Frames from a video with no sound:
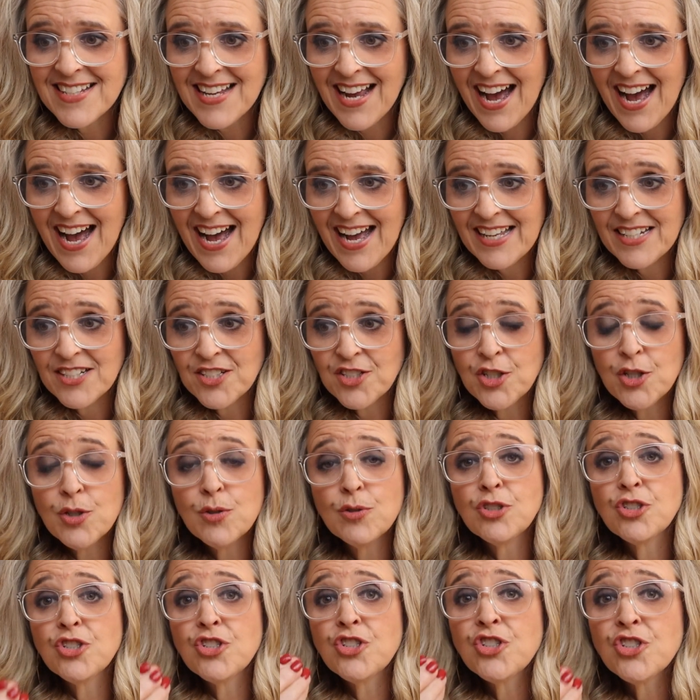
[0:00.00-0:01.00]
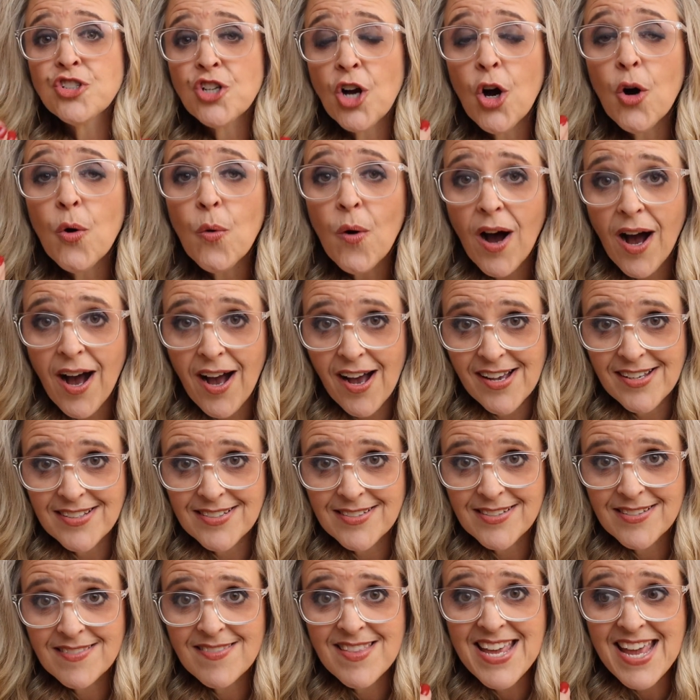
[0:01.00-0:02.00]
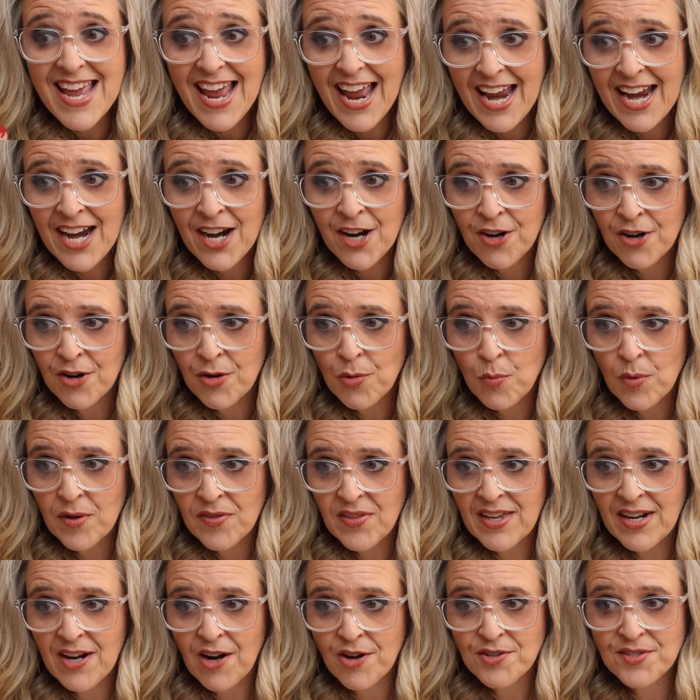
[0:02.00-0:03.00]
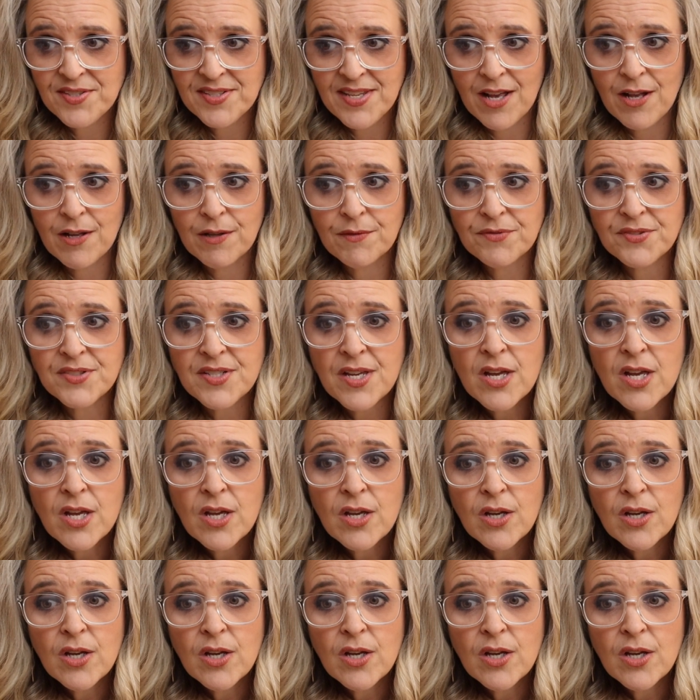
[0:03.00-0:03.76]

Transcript: God to show us the error within ourselves,